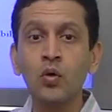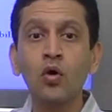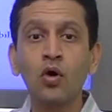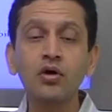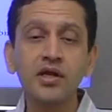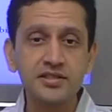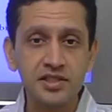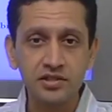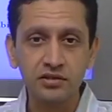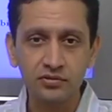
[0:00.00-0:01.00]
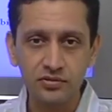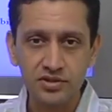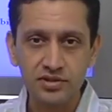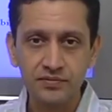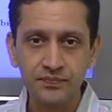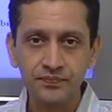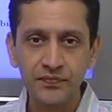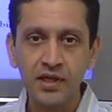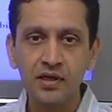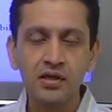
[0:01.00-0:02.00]
the whole organization knows.
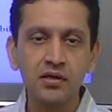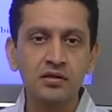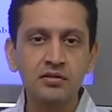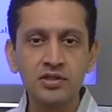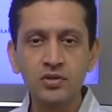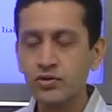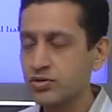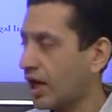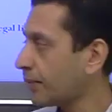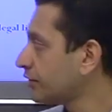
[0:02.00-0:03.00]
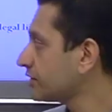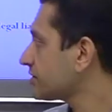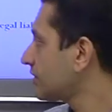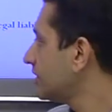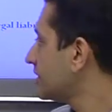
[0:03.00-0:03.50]
This also happens